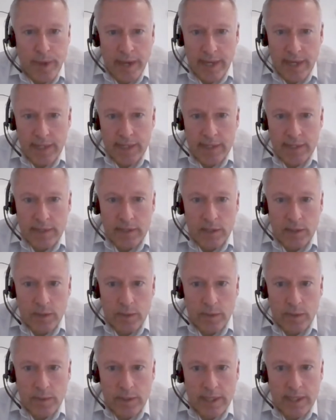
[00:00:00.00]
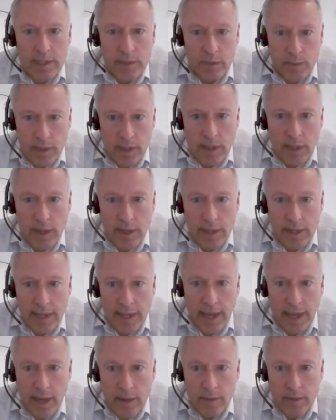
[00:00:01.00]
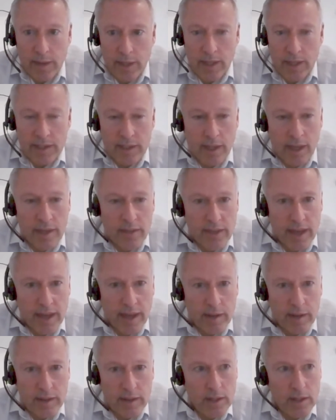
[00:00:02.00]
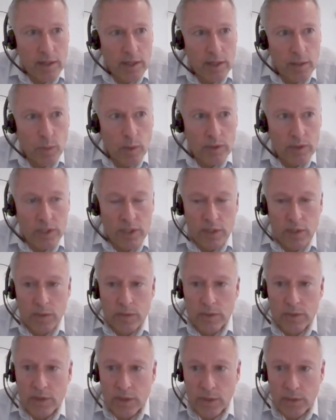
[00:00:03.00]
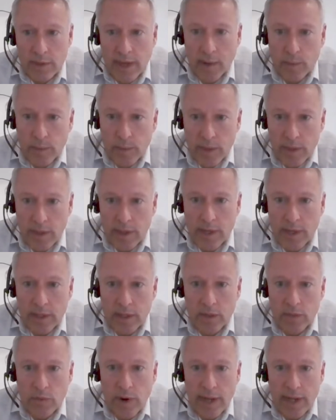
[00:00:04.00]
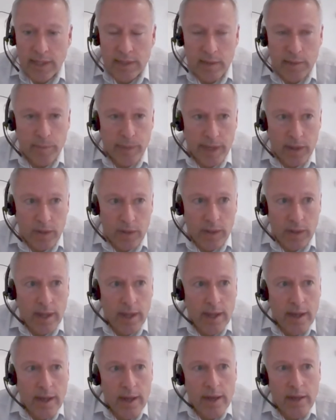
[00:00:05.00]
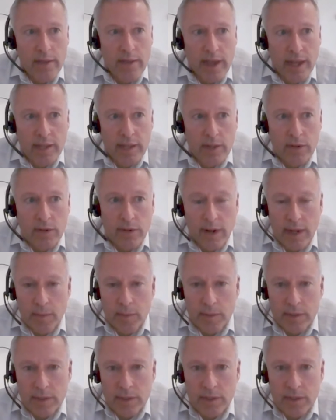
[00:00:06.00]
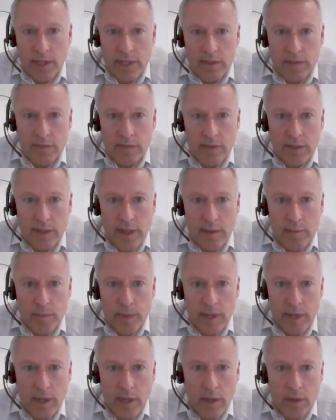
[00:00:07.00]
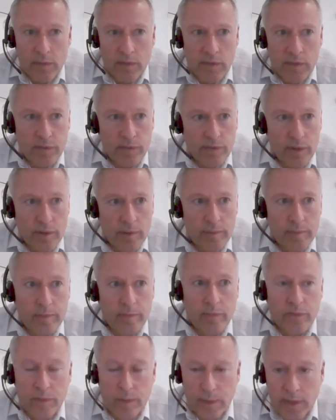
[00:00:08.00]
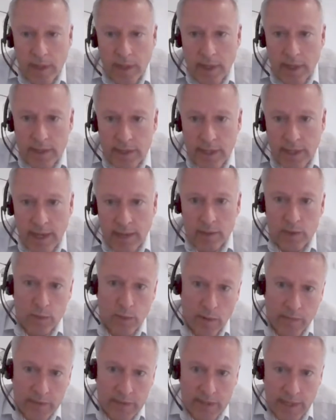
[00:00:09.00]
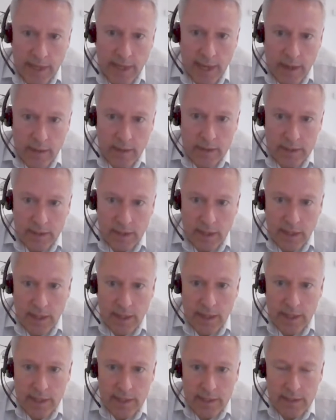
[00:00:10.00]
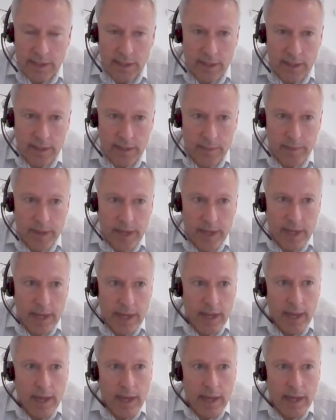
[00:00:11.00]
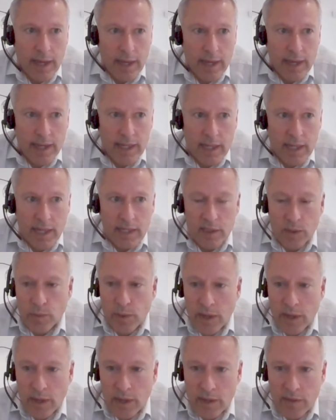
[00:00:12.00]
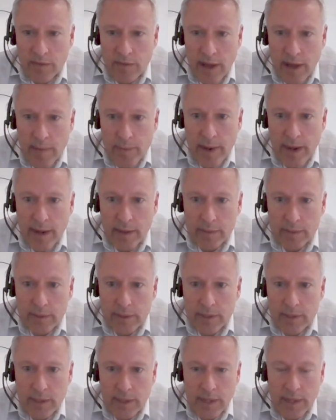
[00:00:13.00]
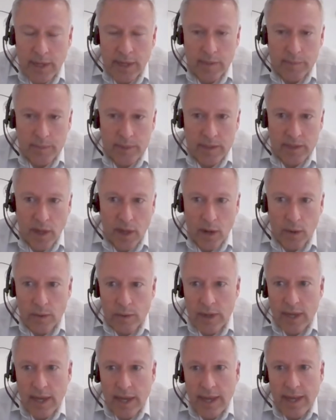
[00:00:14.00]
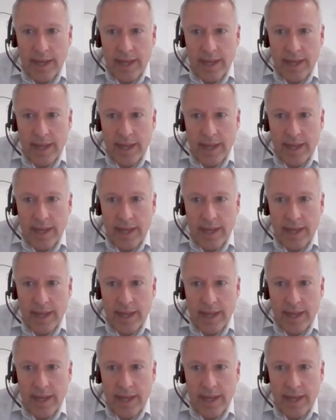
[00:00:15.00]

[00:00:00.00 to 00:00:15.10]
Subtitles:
paid into a client account, and then once you do that work and you raise the bill, then you're able to transfer that money over from client account to office account, because the client is aware of that amount. So